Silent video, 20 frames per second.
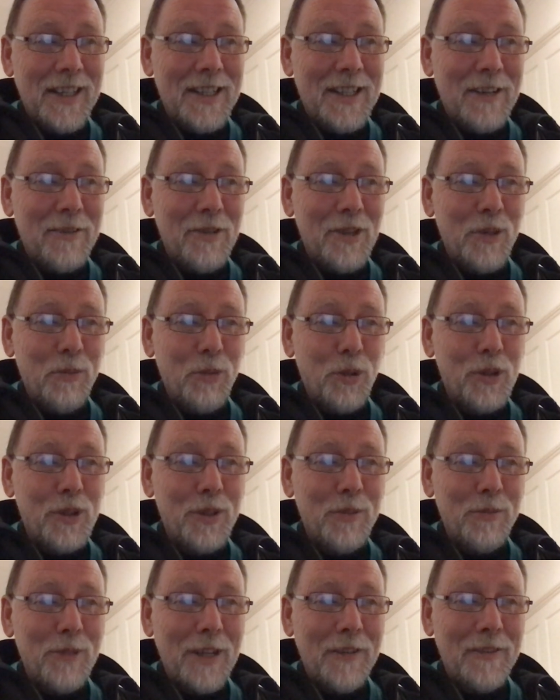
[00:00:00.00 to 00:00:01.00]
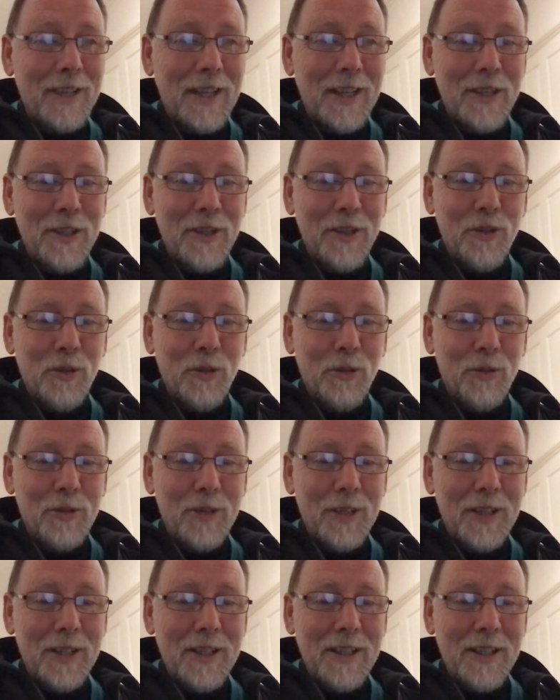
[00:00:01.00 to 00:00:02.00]
Down in the bottom left hand
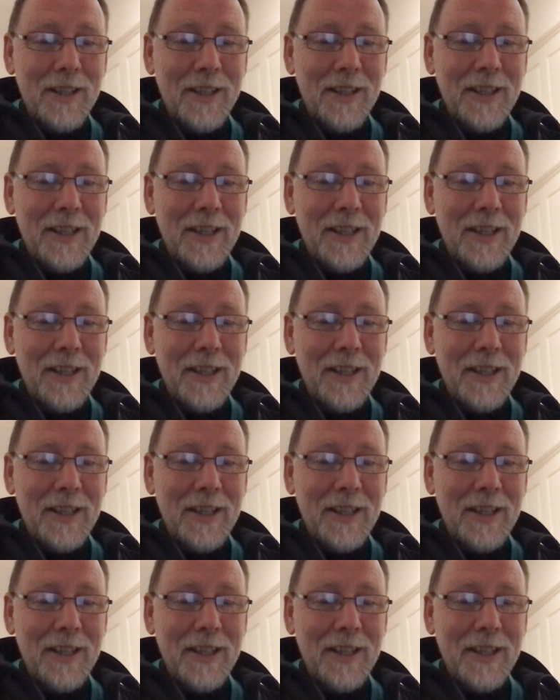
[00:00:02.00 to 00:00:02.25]
corner,